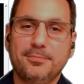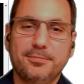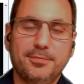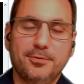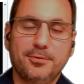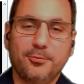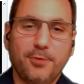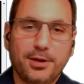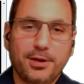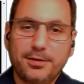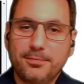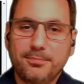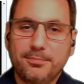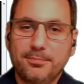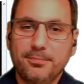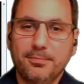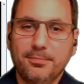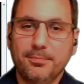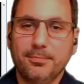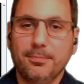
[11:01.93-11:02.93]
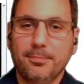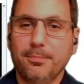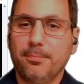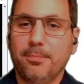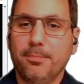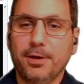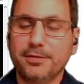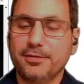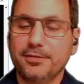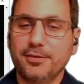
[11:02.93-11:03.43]
one
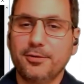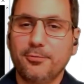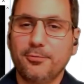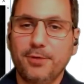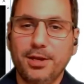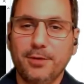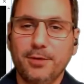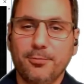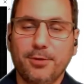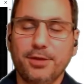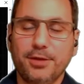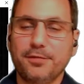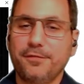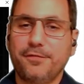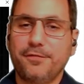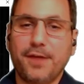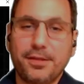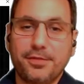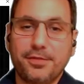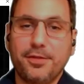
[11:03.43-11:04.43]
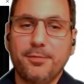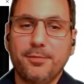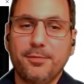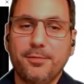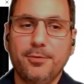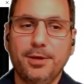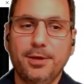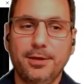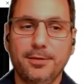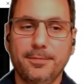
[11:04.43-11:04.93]
button away, one fat thumb
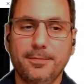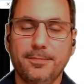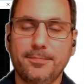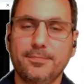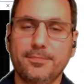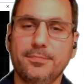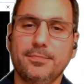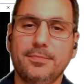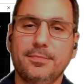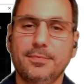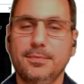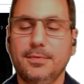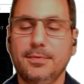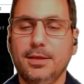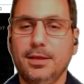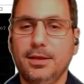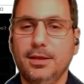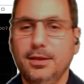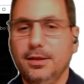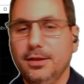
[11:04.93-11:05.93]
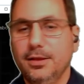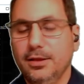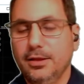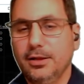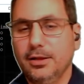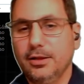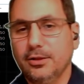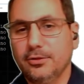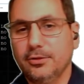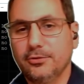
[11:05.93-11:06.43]
away.
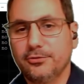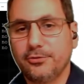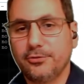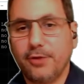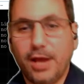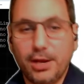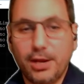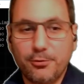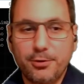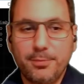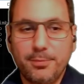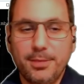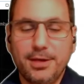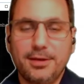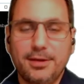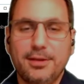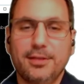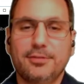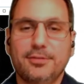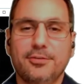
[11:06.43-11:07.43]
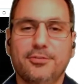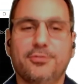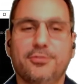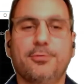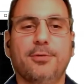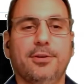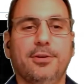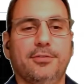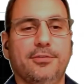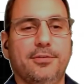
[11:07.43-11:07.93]
So how do we mitigate this
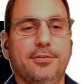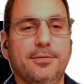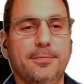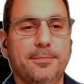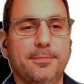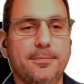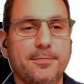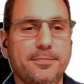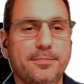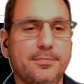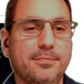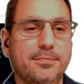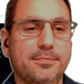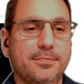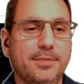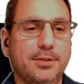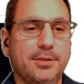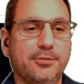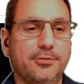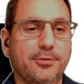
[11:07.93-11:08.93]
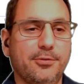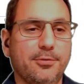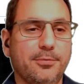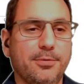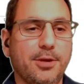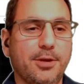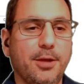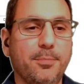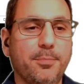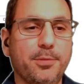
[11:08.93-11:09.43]
risk? So a
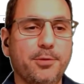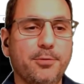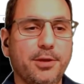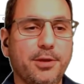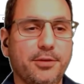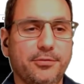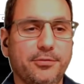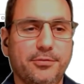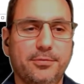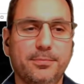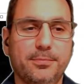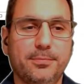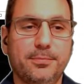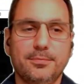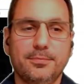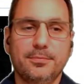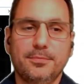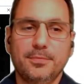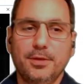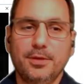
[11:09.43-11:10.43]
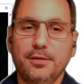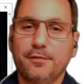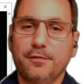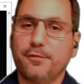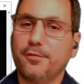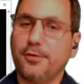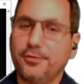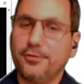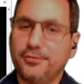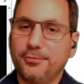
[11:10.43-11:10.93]
couple of ways.
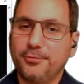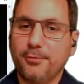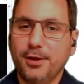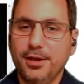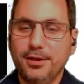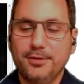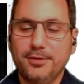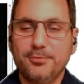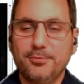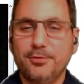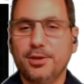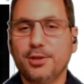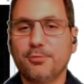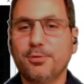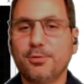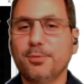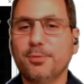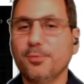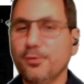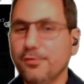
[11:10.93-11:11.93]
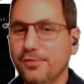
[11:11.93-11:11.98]
First way, we can remove